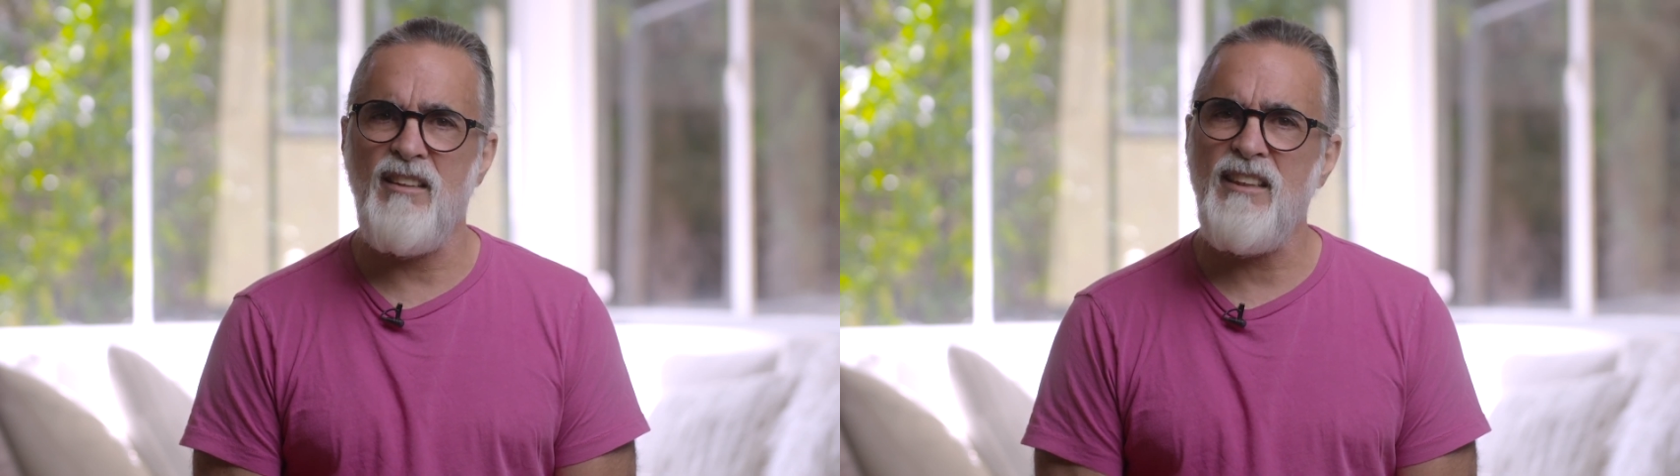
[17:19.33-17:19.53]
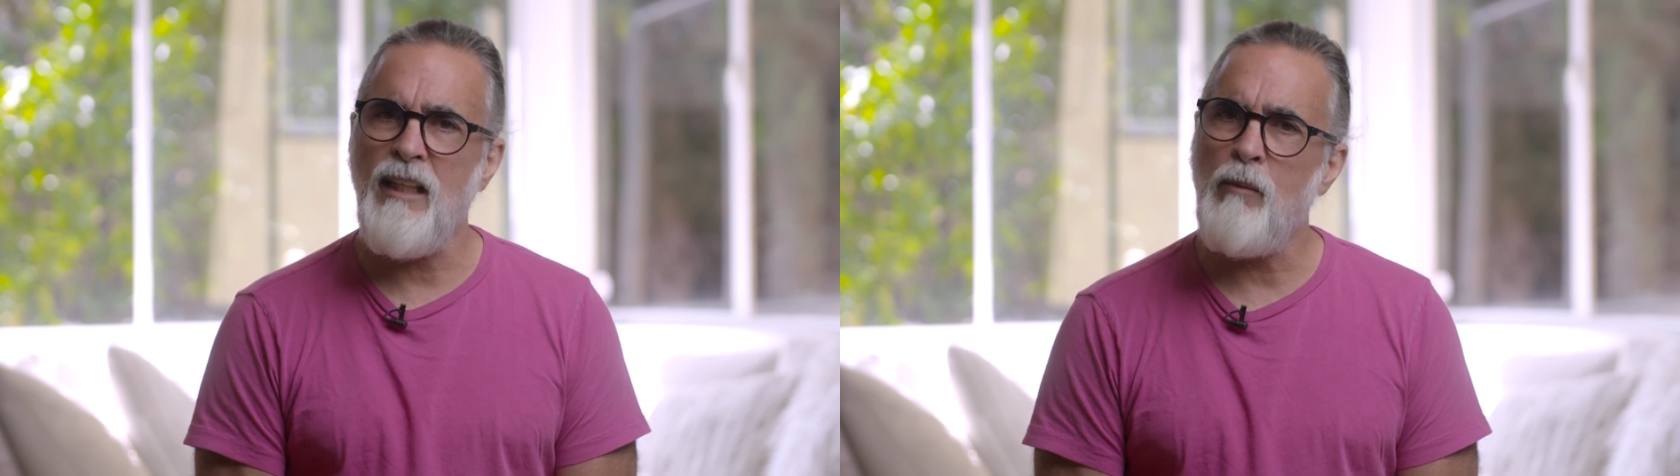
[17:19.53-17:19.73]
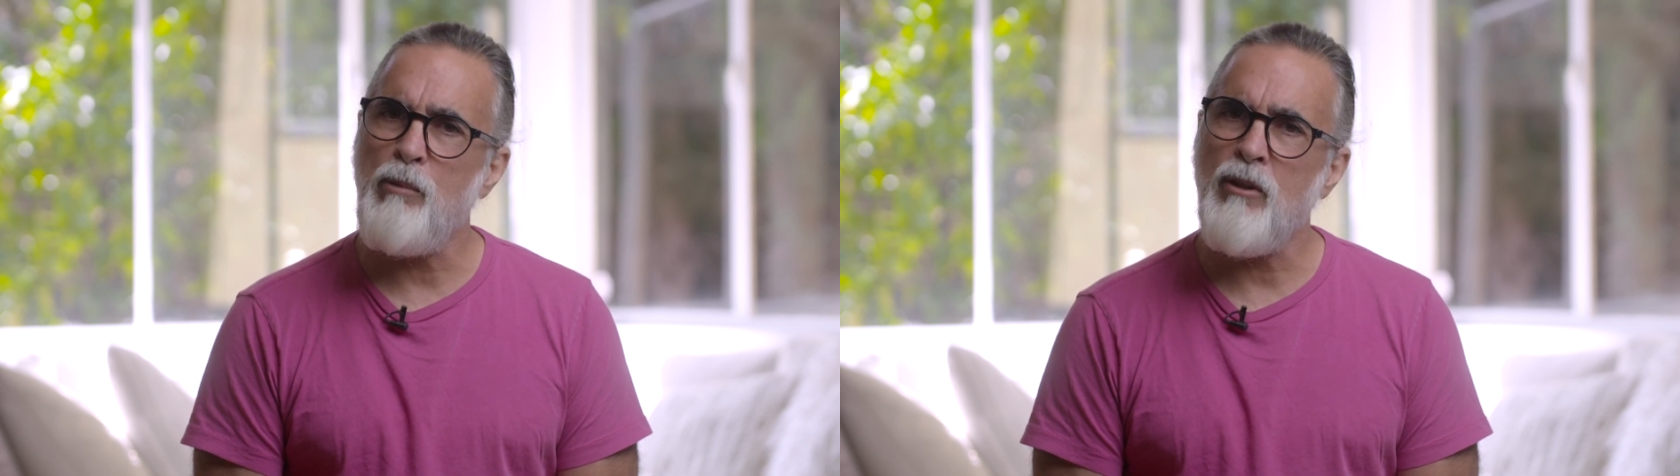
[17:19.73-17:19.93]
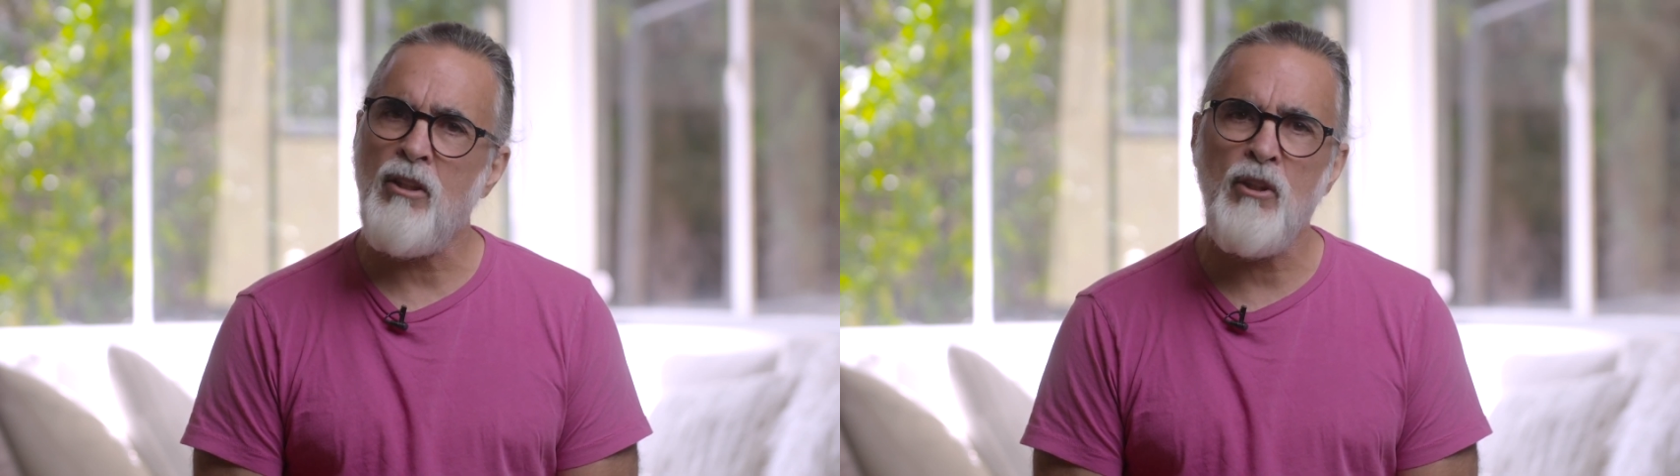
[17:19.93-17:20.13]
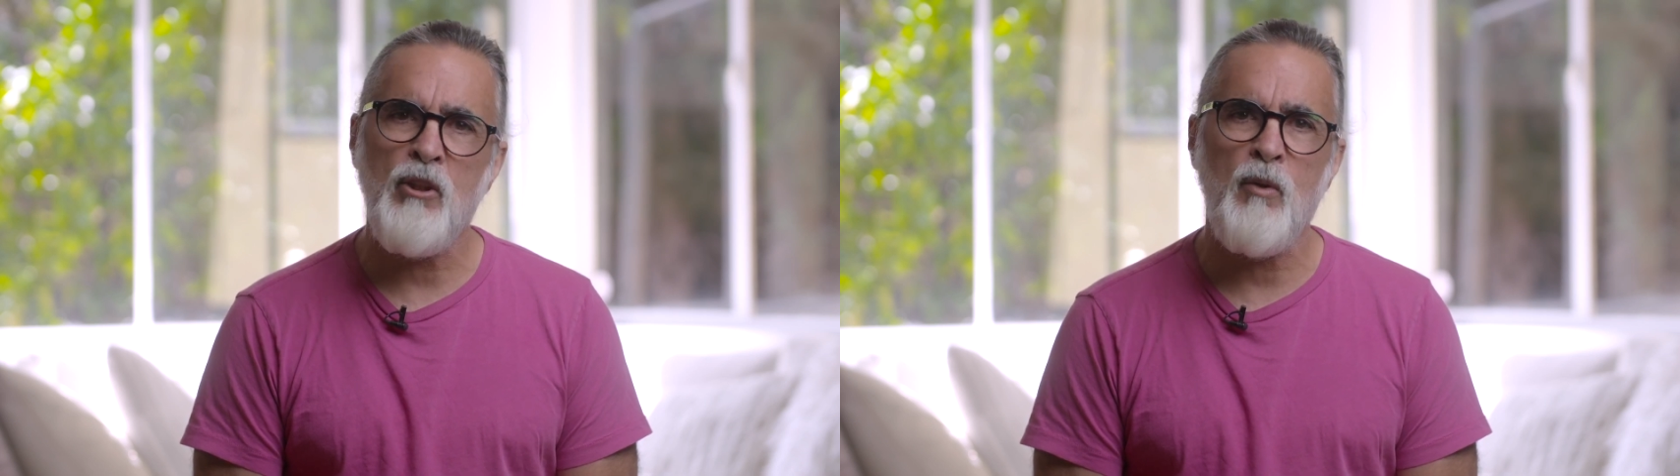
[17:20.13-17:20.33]
it tempered
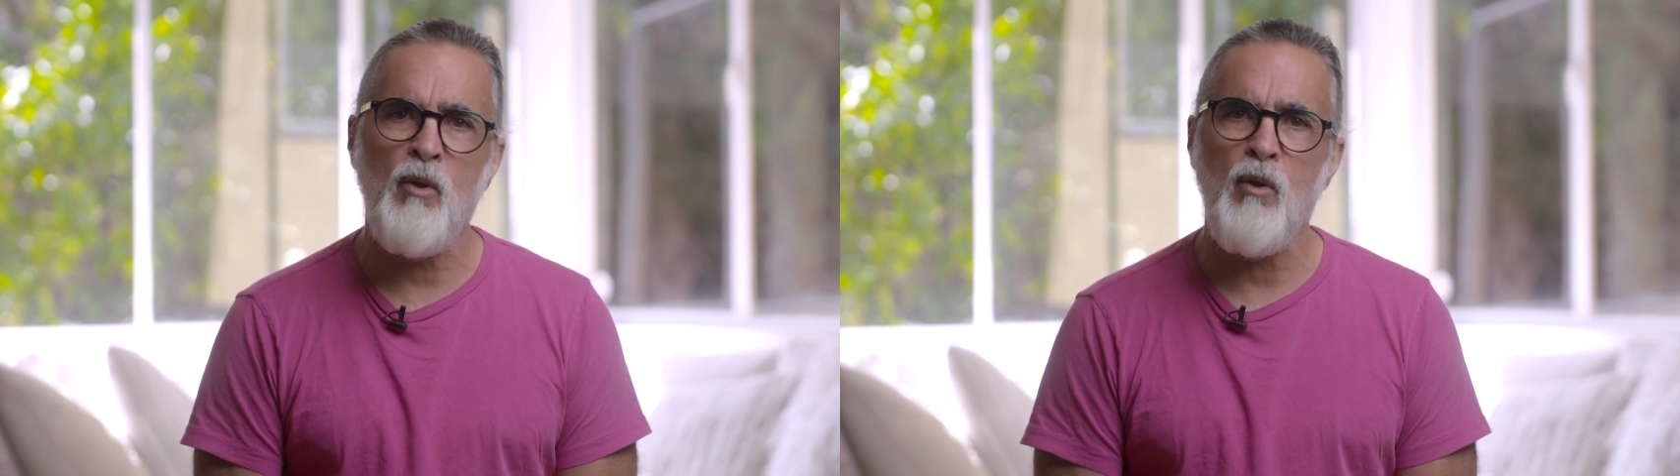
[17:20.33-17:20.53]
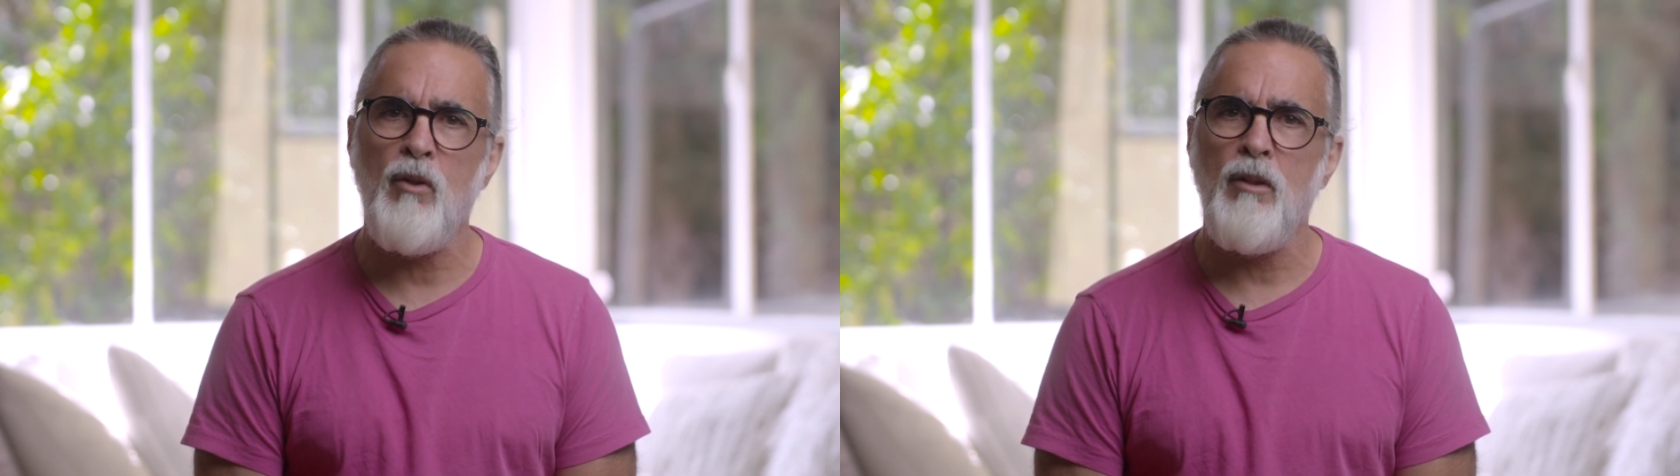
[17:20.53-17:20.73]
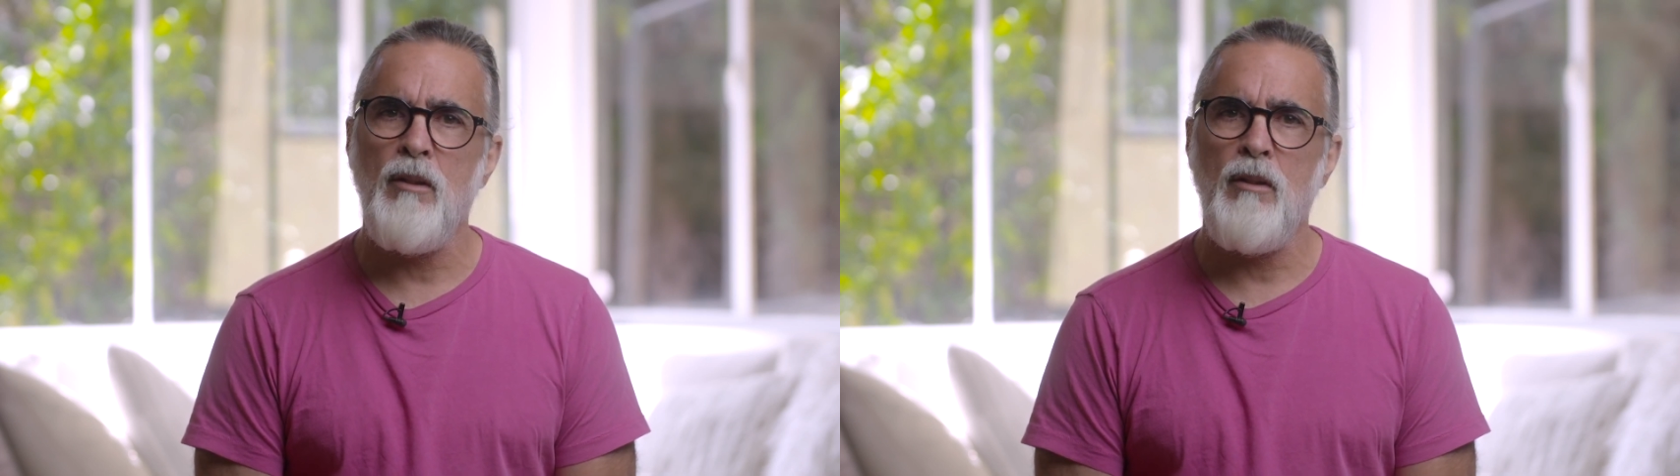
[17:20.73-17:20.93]
control.